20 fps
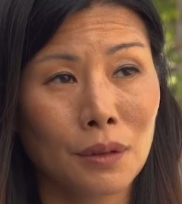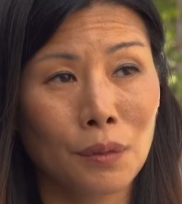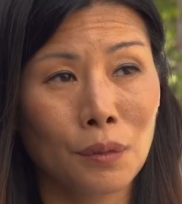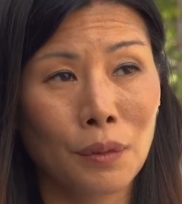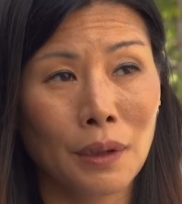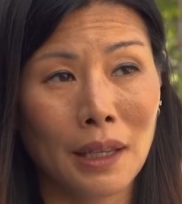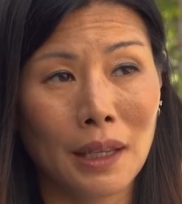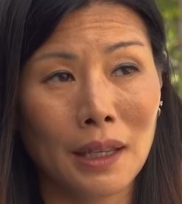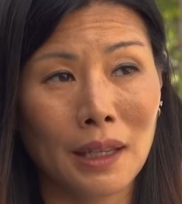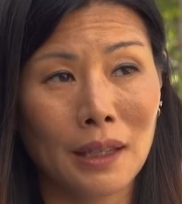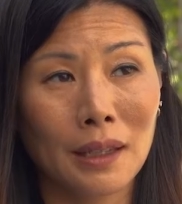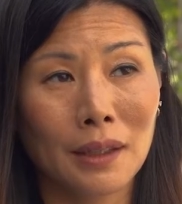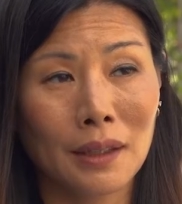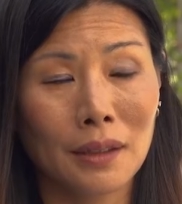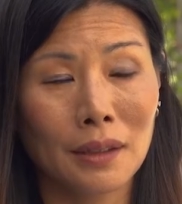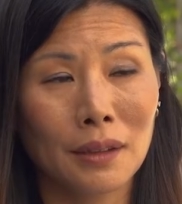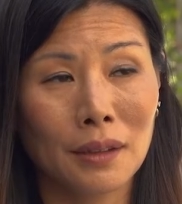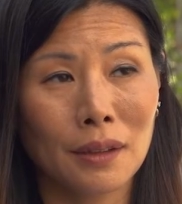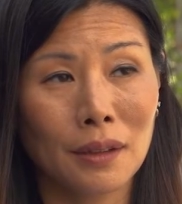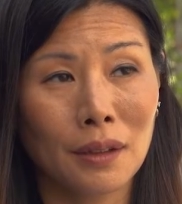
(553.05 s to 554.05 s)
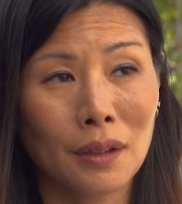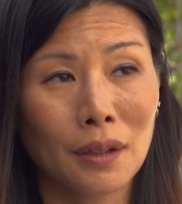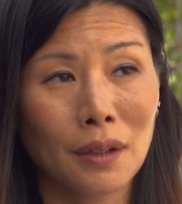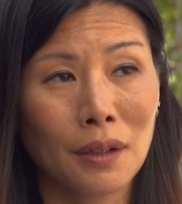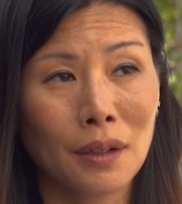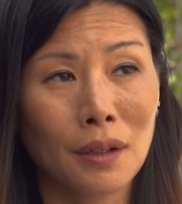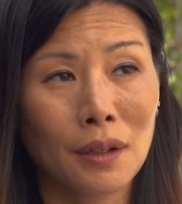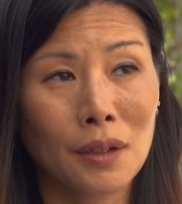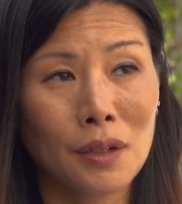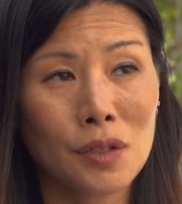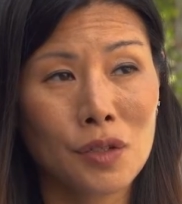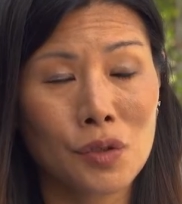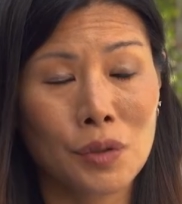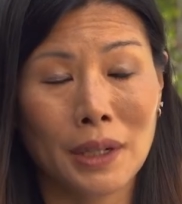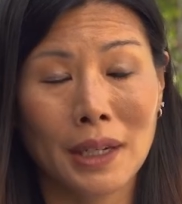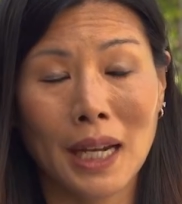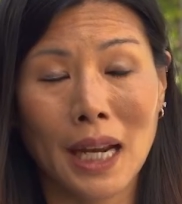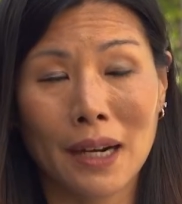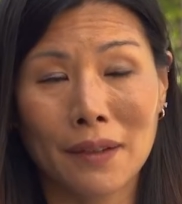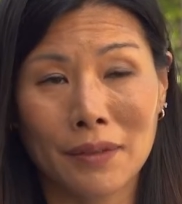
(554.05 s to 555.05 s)
We
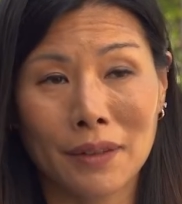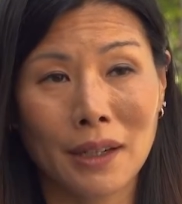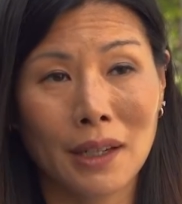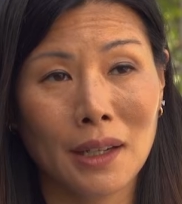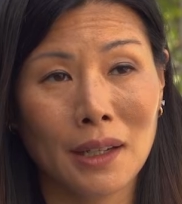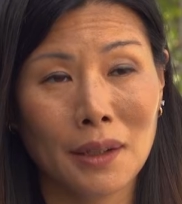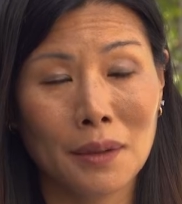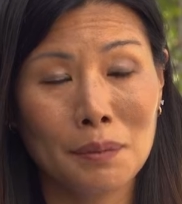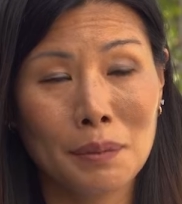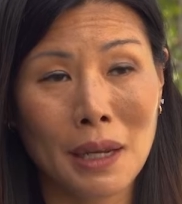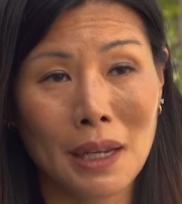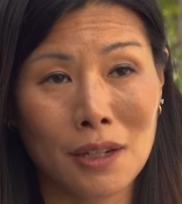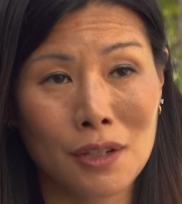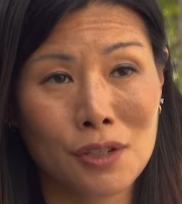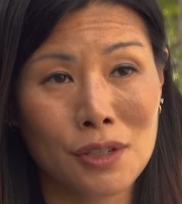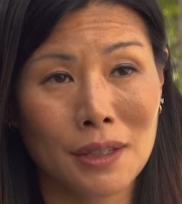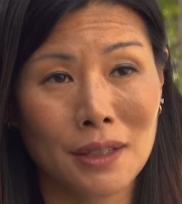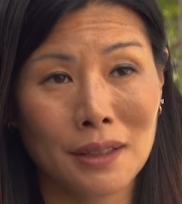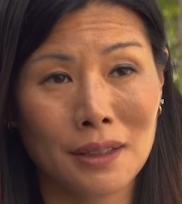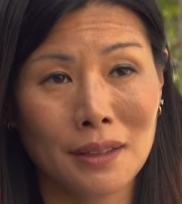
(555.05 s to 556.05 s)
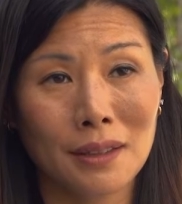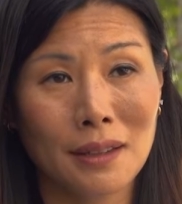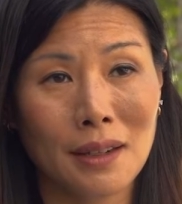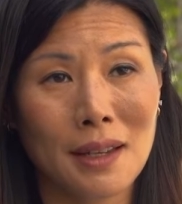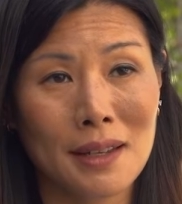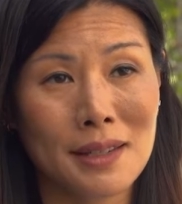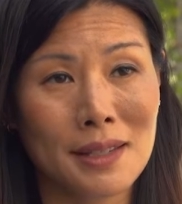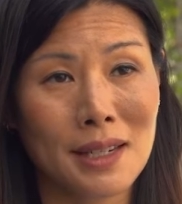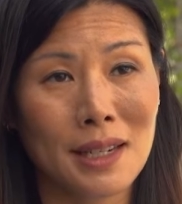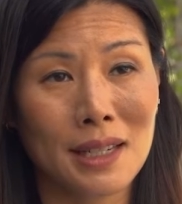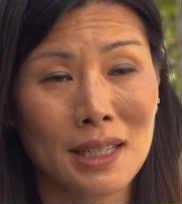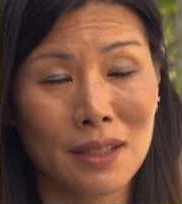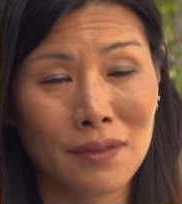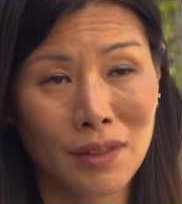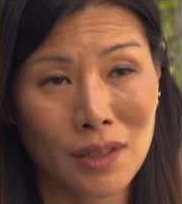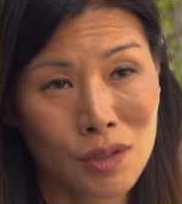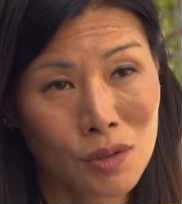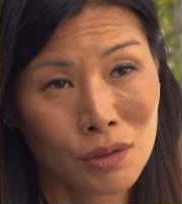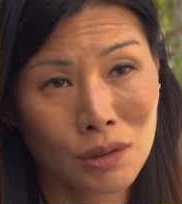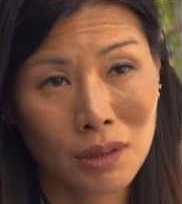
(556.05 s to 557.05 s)
treat every patient as an
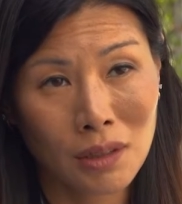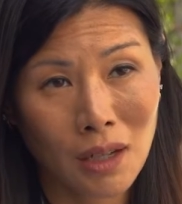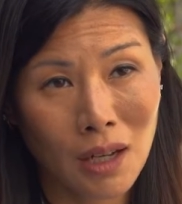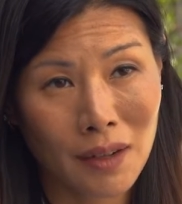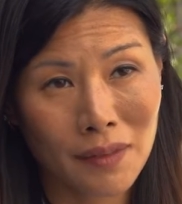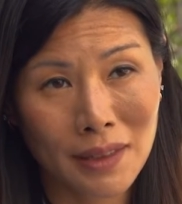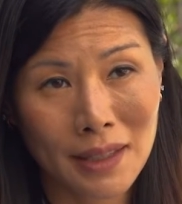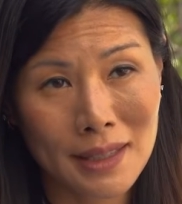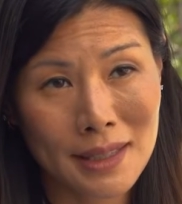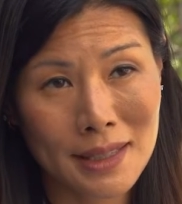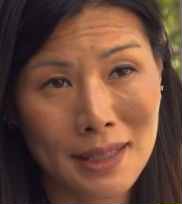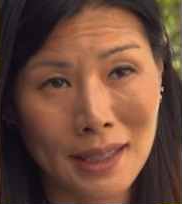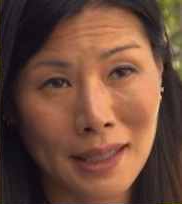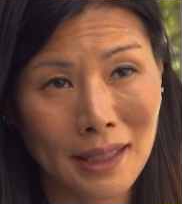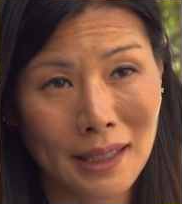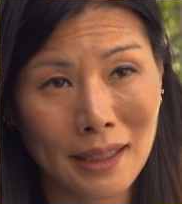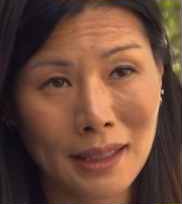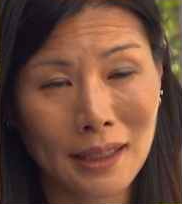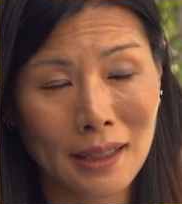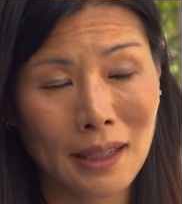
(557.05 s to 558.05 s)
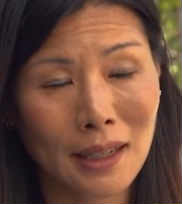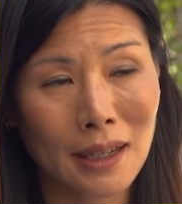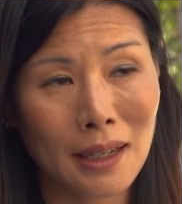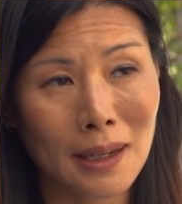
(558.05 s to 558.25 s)
individual, obviously.